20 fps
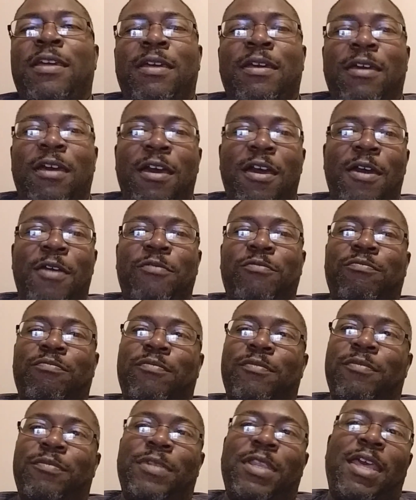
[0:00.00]
I
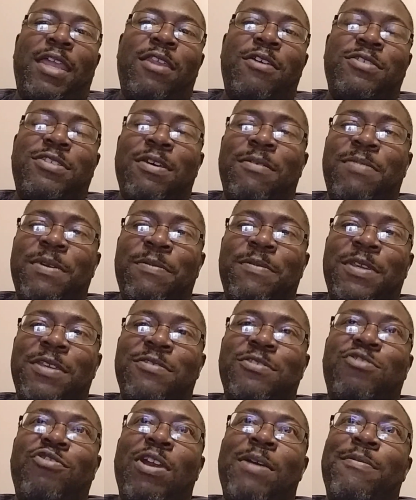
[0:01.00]
know some people
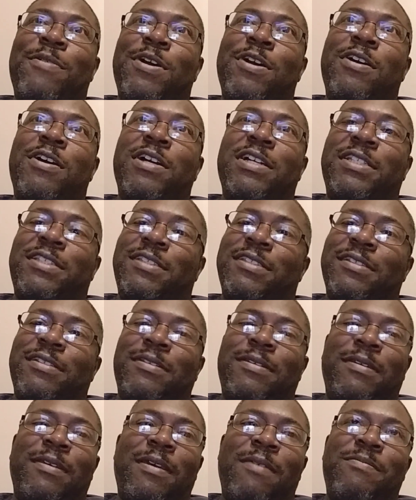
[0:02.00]
use treble hooks.
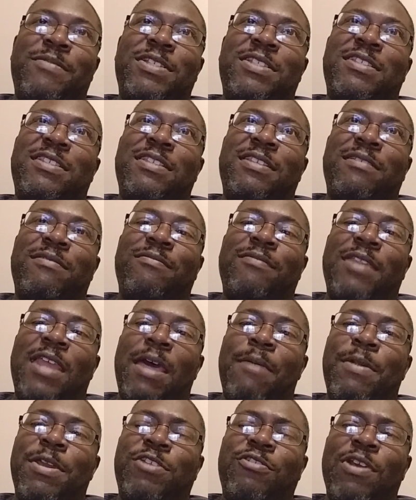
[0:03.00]
I'm just not a
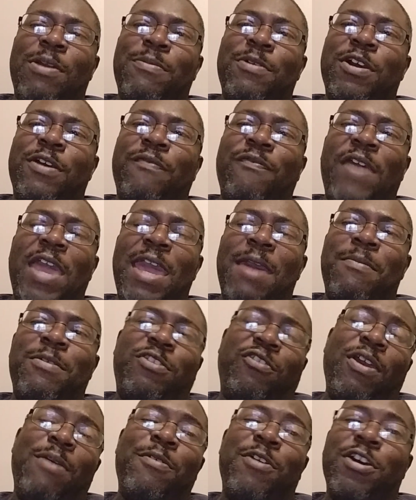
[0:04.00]
big treble hook fan, but
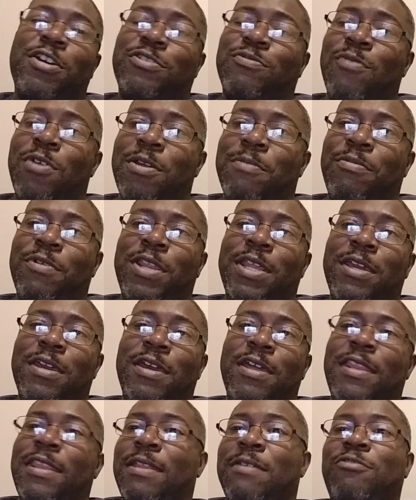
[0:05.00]
treble hooks work pretty
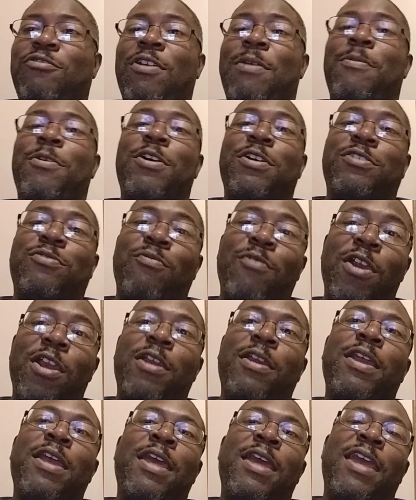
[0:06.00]
good. Treble hooks
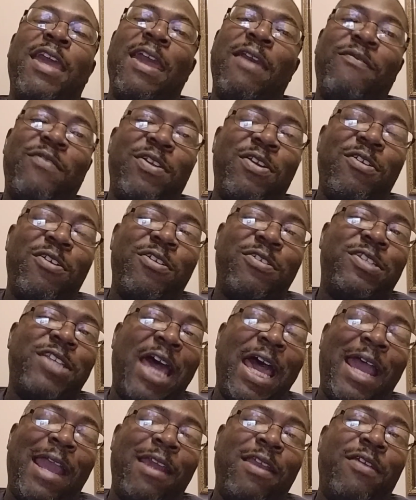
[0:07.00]
work if you're
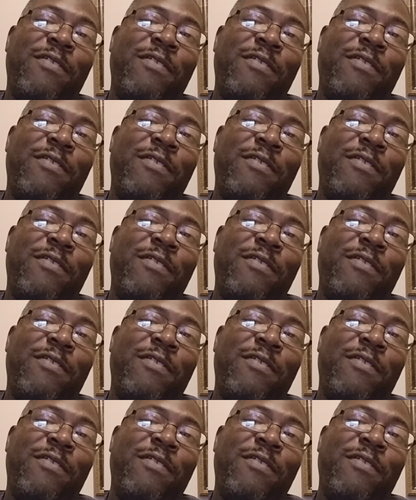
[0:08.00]
tired